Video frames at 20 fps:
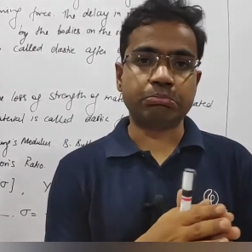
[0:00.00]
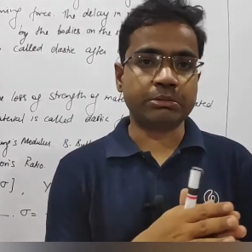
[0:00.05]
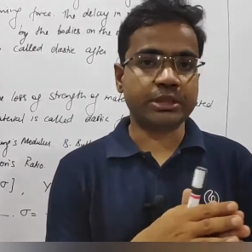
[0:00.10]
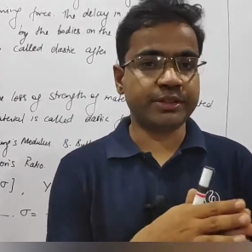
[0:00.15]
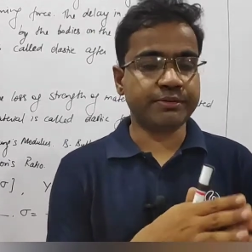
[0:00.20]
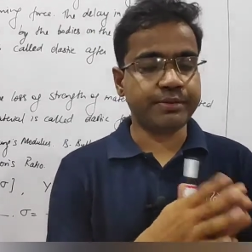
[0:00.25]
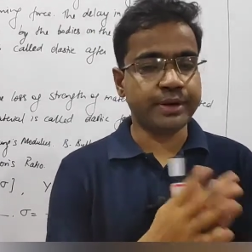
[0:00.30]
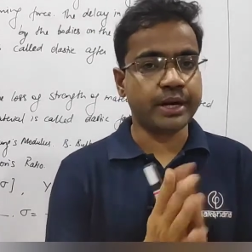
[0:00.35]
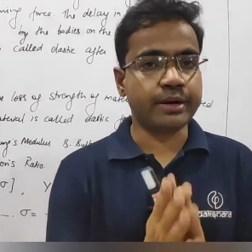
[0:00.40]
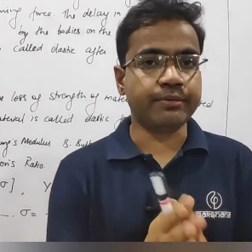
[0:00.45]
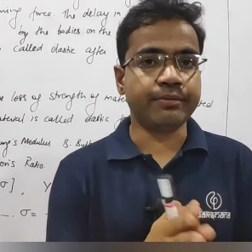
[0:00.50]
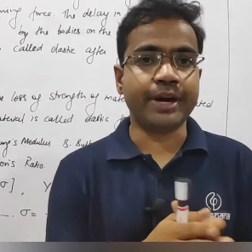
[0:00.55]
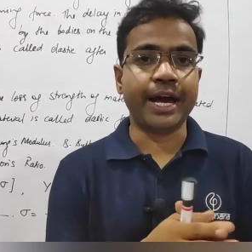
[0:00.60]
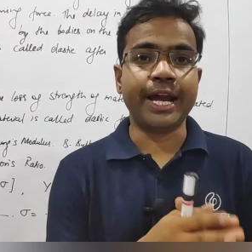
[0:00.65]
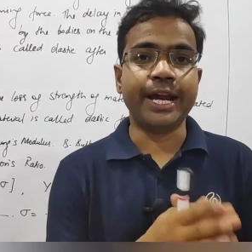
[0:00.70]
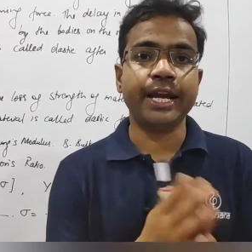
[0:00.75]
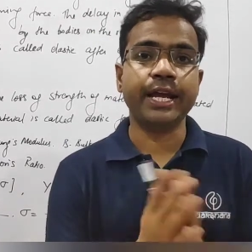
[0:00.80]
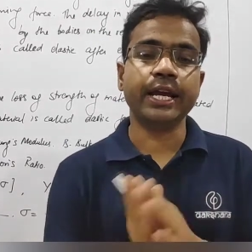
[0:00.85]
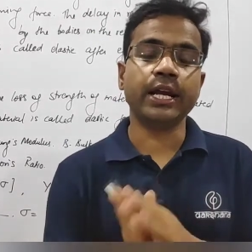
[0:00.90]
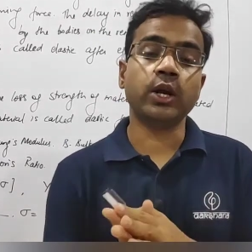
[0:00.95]
different
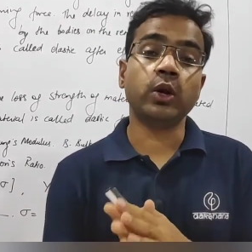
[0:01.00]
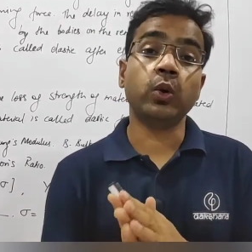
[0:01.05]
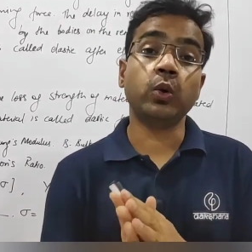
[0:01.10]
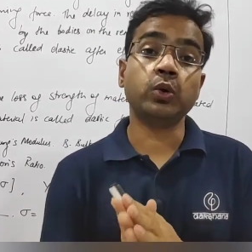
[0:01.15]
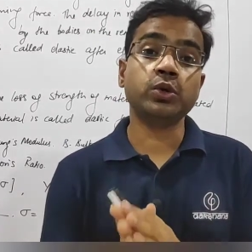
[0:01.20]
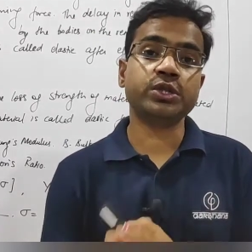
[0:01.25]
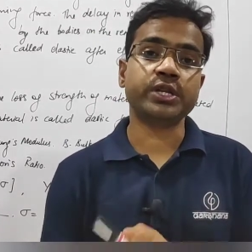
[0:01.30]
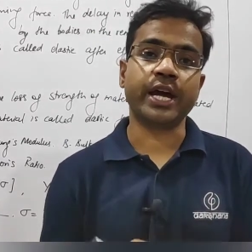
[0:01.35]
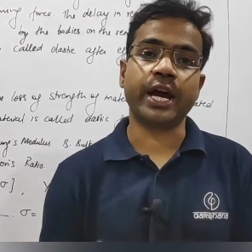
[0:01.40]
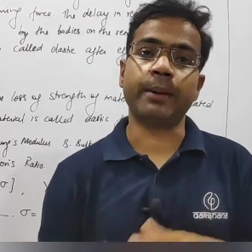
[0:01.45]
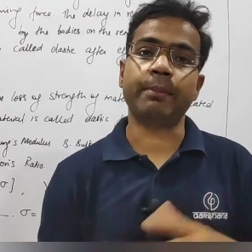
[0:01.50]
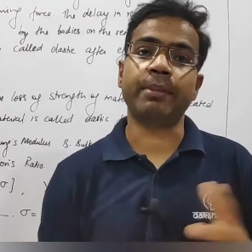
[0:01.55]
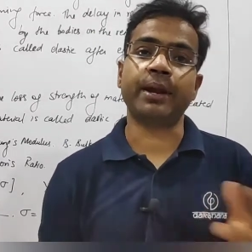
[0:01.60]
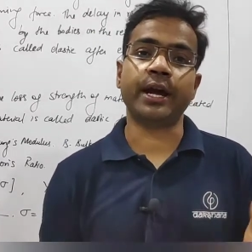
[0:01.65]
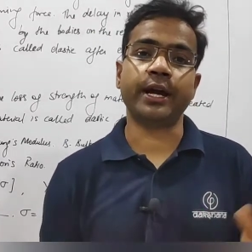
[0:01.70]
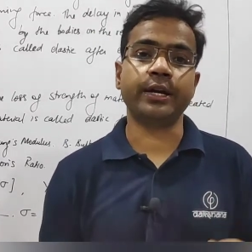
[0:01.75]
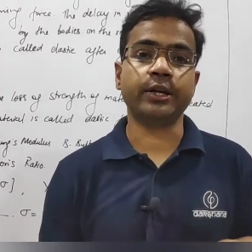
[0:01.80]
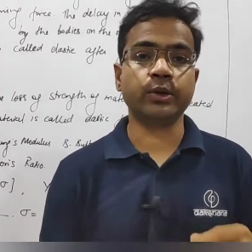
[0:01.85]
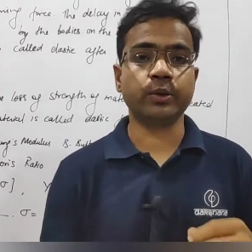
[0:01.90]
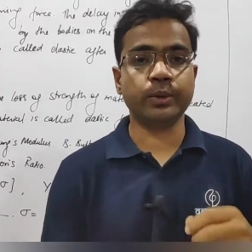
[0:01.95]
varying loads
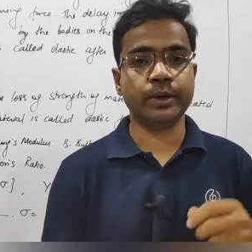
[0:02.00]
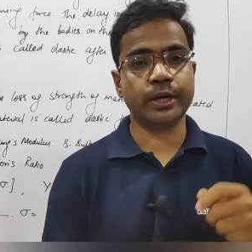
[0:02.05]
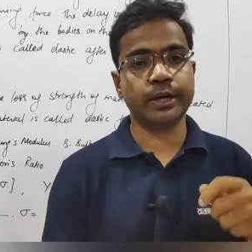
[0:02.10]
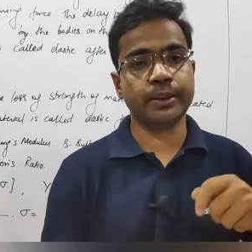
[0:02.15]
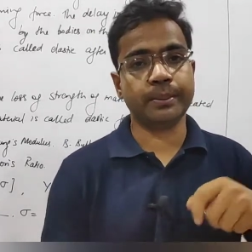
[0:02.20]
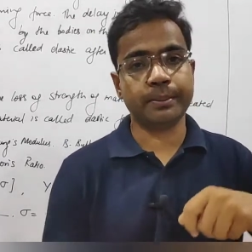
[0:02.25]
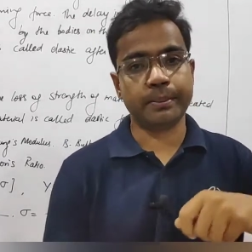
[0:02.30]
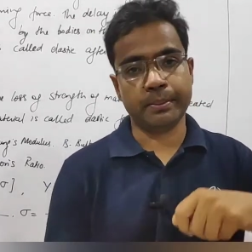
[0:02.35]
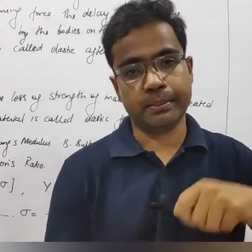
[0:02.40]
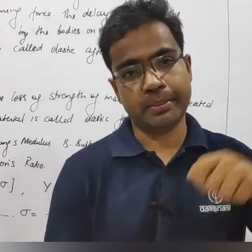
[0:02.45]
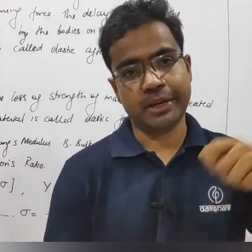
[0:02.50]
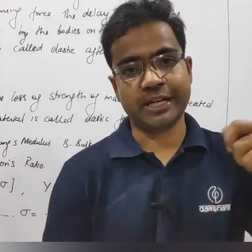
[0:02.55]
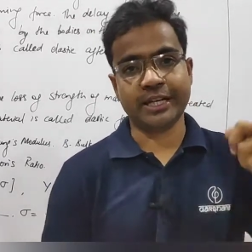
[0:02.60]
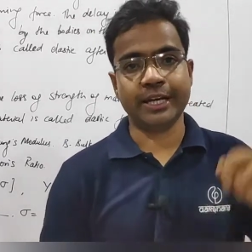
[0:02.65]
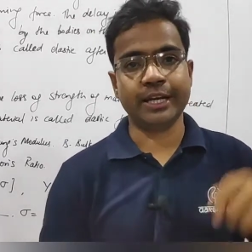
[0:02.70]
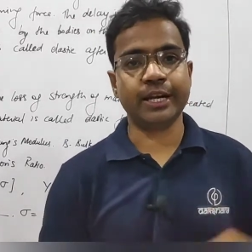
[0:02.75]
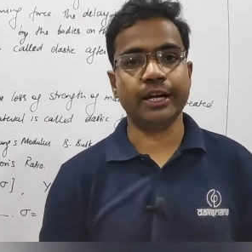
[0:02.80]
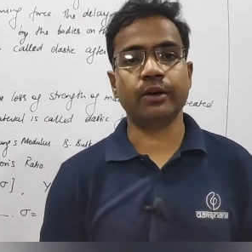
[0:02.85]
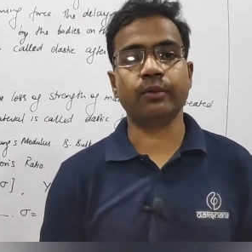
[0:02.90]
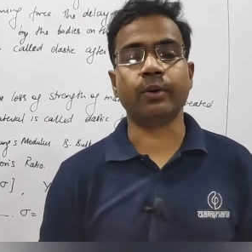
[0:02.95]
applied to a
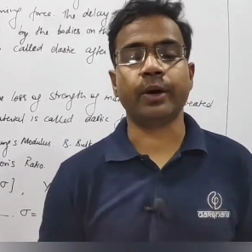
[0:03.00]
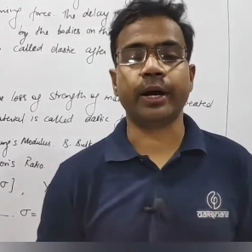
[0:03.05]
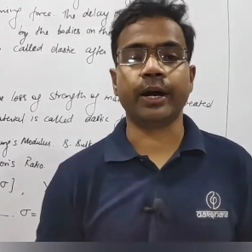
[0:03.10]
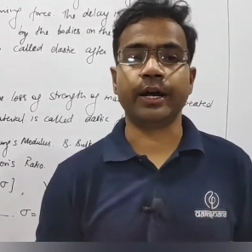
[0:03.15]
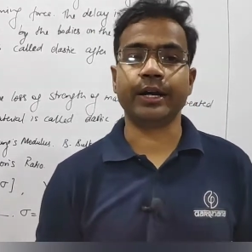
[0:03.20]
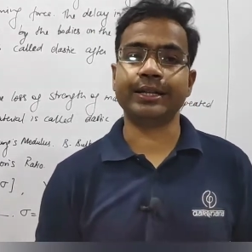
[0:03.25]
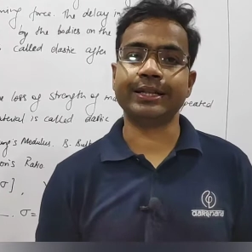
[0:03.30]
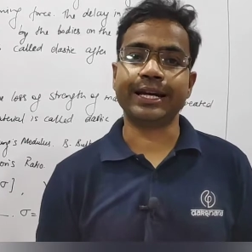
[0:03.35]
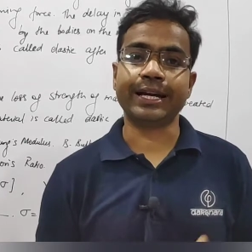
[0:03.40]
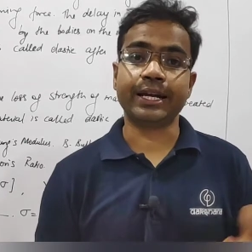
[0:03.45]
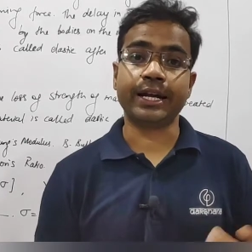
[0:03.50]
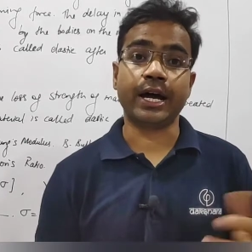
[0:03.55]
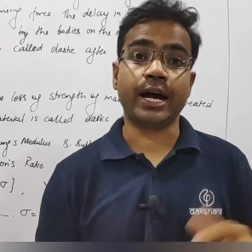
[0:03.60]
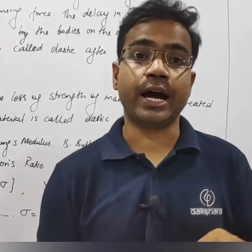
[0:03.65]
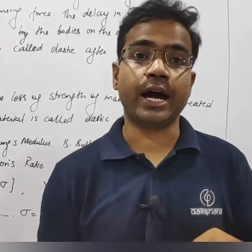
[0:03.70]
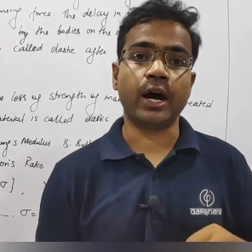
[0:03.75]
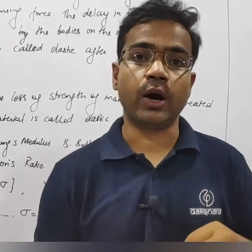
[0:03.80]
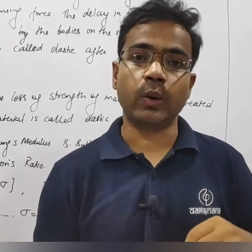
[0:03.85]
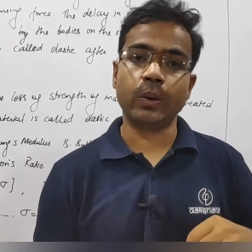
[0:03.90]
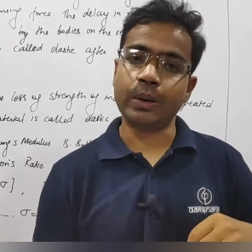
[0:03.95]
material wire, then
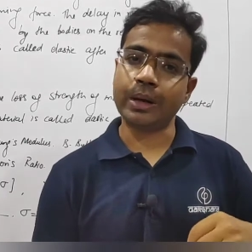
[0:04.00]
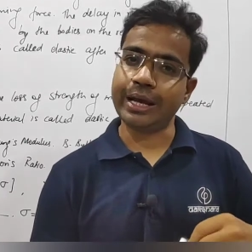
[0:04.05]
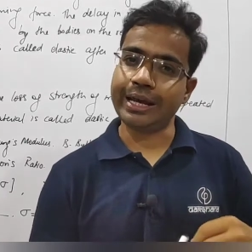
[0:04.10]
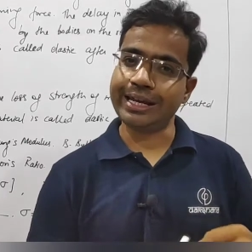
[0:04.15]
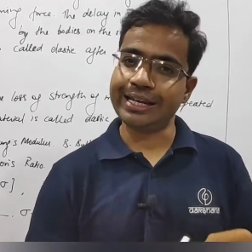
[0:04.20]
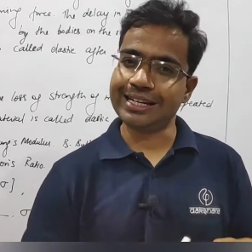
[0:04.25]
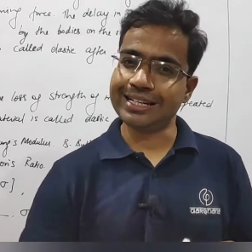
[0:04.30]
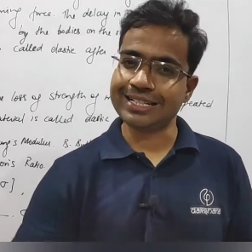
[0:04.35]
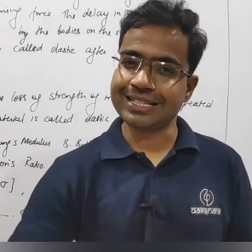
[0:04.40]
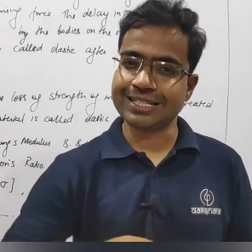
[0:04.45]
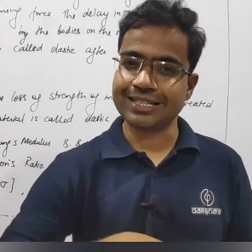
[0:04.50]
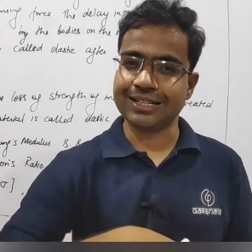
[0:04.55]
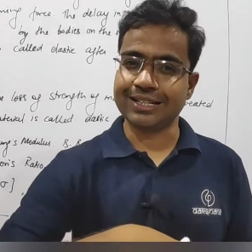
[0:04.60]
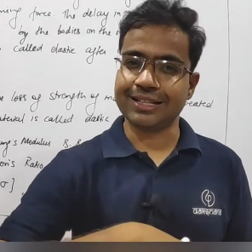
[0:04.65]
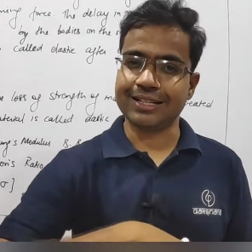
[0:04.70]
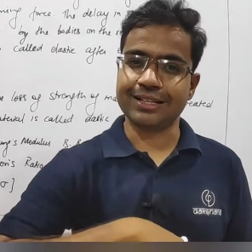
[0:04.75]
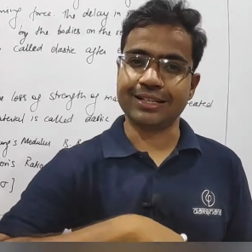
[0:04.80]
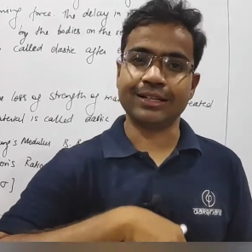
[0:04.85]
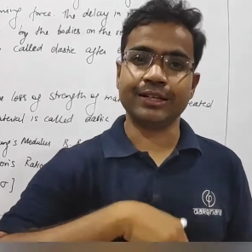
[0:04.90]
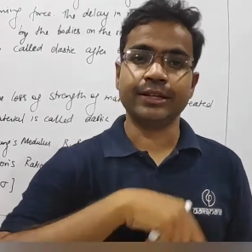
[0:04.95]
how it's
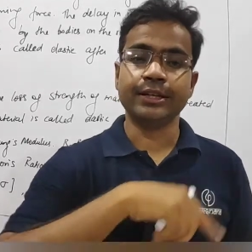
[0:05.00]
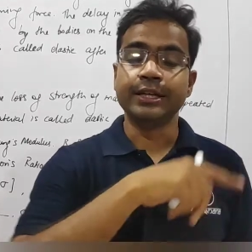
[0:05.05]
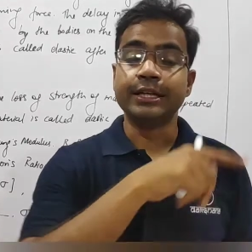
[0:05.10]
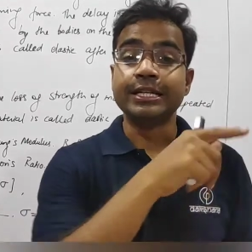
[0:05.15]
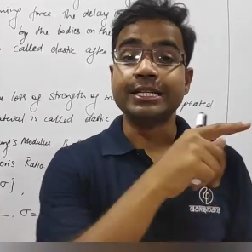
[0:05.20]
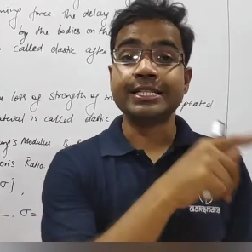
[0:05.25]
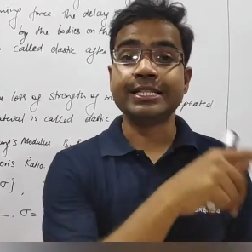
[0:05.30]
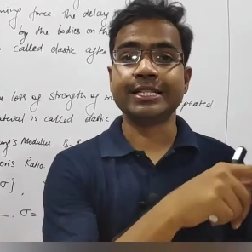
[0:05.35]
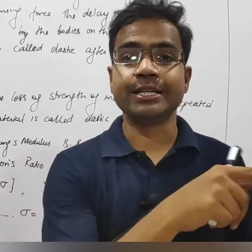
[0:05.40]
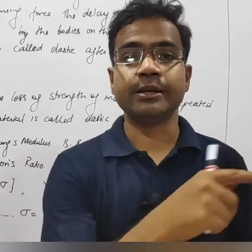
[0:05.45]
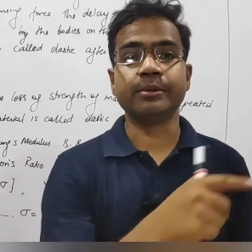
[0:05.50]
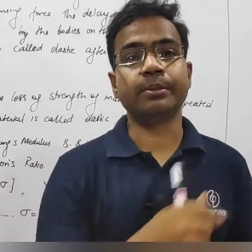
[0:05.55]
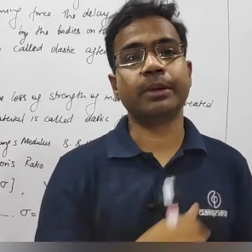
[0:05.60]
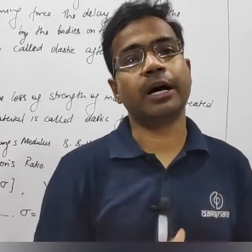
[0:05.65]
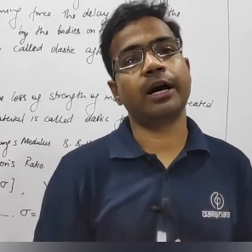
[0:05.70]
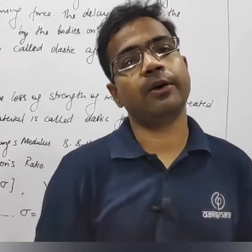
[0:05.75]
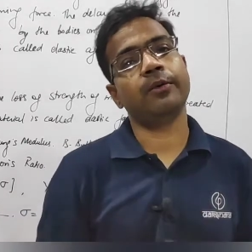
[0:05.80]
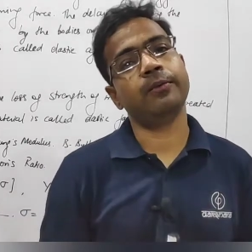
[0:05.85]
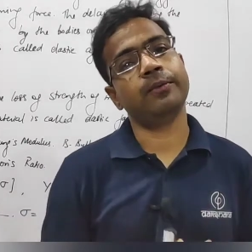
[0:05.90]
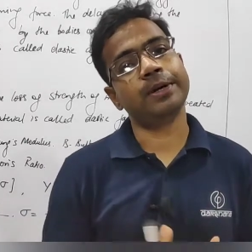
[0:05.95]
a
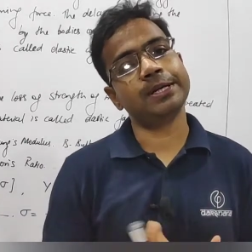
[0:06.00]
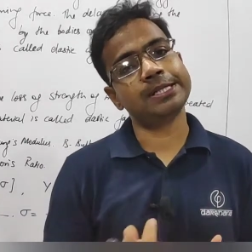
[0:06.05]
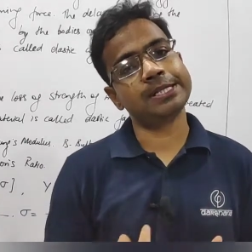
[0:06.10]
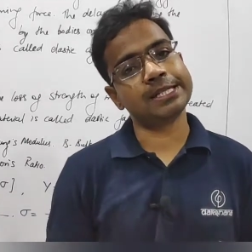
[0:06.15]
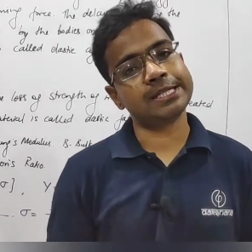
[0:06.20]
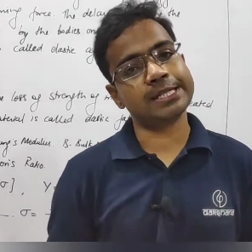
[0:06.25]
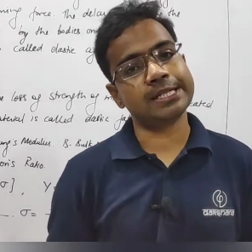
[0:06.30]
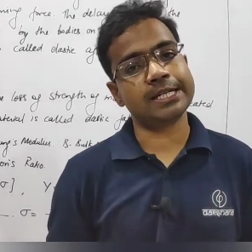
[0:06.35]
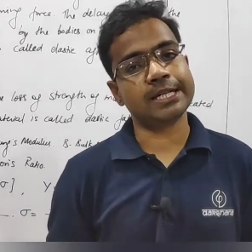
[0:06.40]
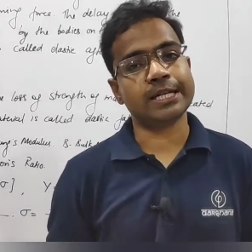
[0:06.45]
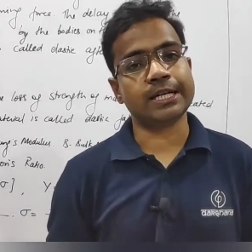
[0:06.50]
sigma versus